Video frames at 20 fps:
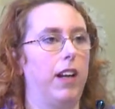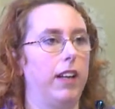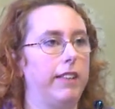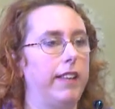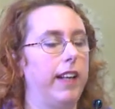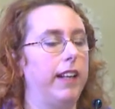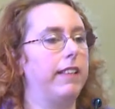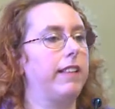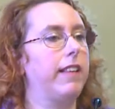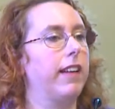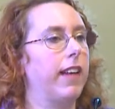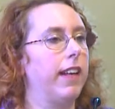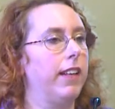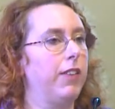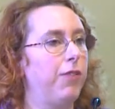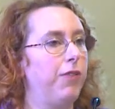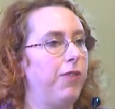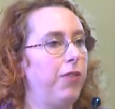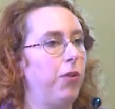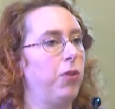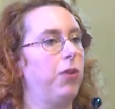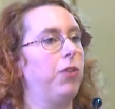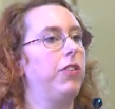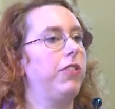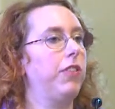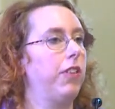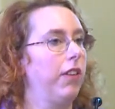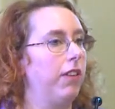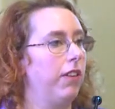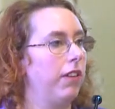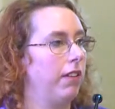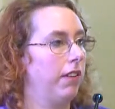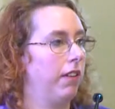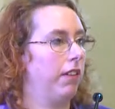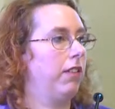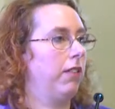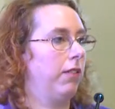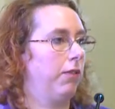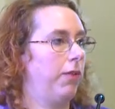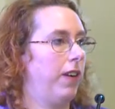states that can afford
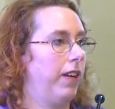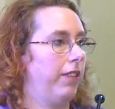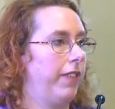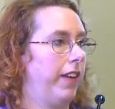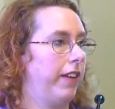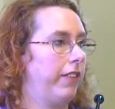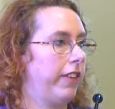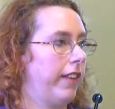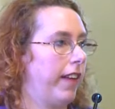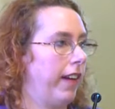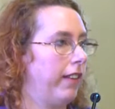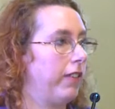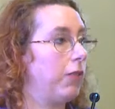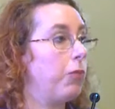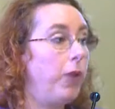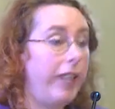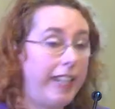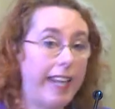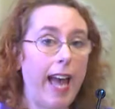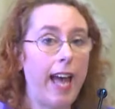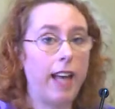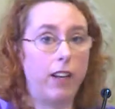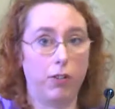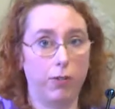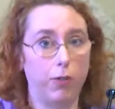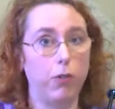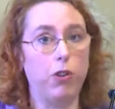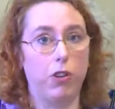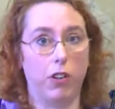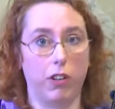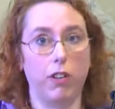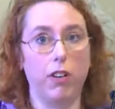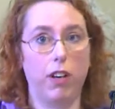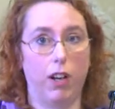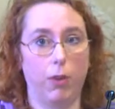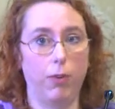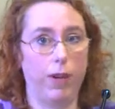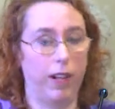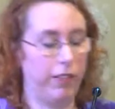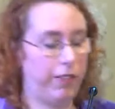welfare states. We can afford
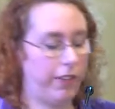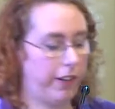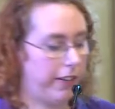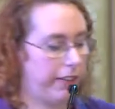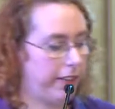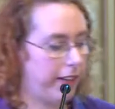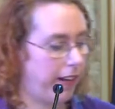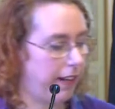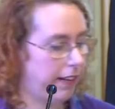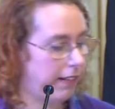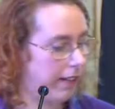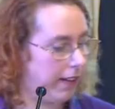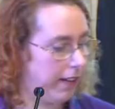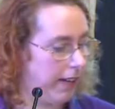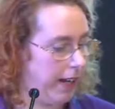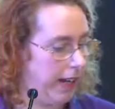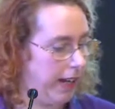a welfare state.